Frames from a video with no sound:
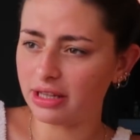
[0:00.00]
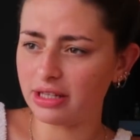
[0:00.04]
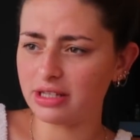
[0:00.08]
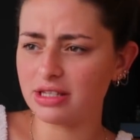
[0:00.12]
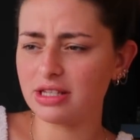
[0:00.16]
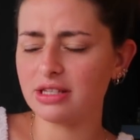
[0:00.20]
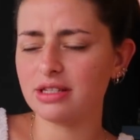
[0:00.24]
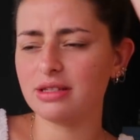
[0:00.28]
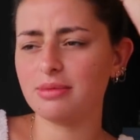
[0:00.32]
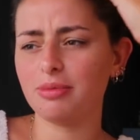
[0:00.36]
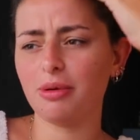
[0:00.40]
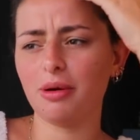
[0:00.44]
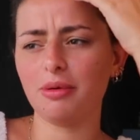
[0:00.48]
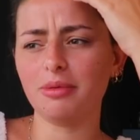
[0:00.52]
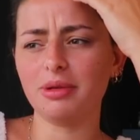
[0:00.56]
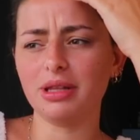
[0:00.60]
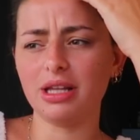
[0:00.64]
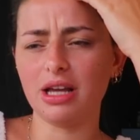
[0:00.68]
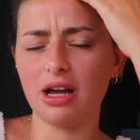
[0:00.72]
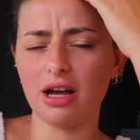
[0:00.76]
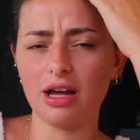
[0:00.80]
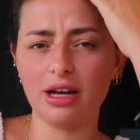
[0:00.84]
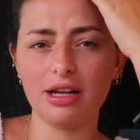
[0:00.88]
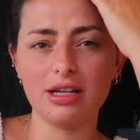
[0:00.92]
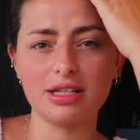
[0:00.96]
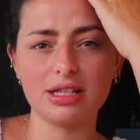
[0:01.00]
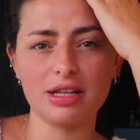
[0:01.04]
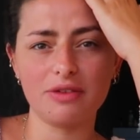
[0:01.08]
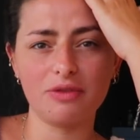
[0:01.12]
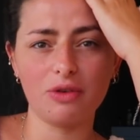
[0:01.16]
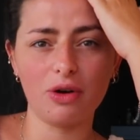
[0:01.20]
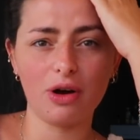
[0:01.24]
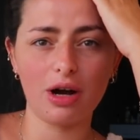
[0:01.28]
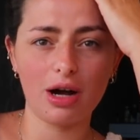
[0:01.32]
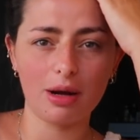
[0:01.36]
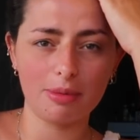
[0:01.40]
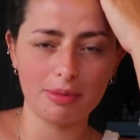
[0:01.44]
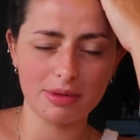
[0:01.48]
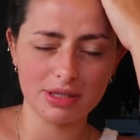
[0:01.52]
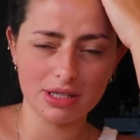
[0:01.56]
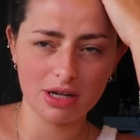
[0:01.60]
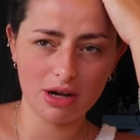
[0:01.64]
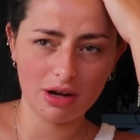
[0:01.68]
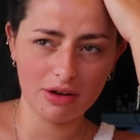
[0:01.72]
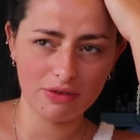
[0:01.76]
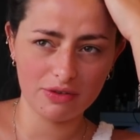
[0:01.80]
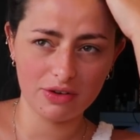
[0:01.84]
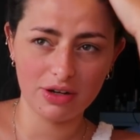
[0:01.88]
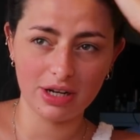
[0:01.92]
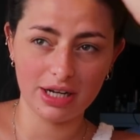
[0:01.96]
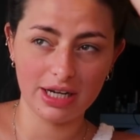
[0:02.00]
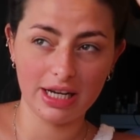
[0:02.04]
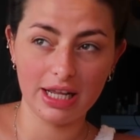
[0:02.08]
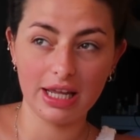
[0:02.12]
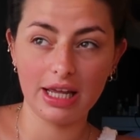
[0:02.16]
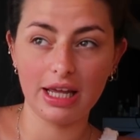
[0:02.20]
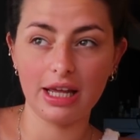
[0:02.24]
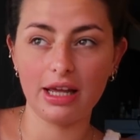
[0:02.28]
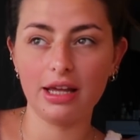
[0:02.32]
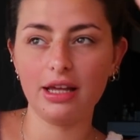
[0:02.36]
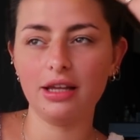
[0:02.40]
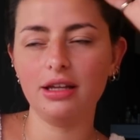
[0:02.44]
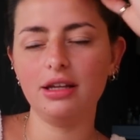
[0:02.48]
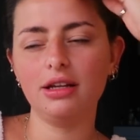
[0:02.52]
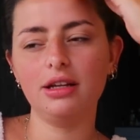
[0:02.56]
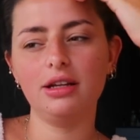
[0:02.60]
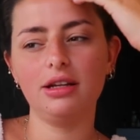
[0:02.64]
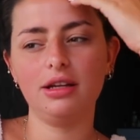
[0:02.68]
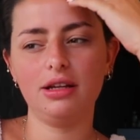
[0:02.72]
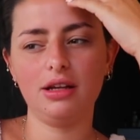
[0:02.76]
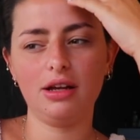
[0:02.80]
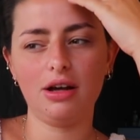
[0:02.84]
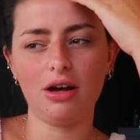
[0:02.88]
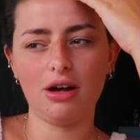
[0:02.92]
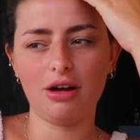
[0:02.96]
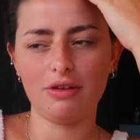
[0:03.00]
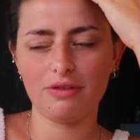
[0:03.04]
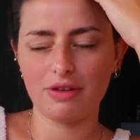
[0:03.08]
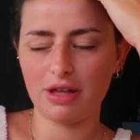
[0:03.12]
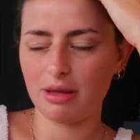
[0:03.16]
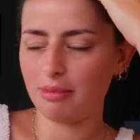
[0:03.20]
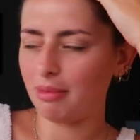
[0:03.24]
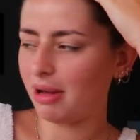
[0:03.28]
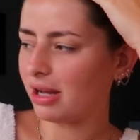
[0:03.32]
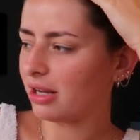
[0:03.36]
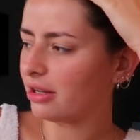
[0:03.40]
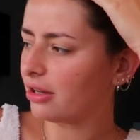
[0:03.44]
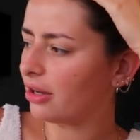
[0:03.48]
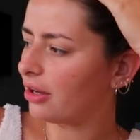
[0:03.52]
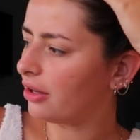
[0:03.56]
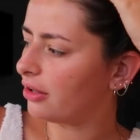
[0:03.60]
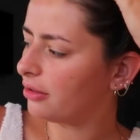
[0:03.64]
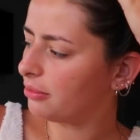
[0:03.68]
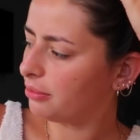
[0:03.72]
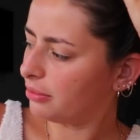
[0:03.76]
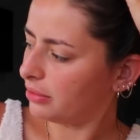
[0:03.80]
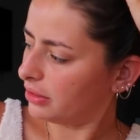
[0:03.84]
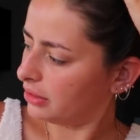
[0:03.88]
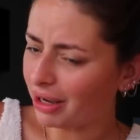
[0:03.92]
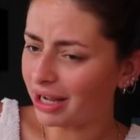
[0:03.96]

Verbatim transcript: This is probably the earliest I've got up. It's half nine here, half eight back home.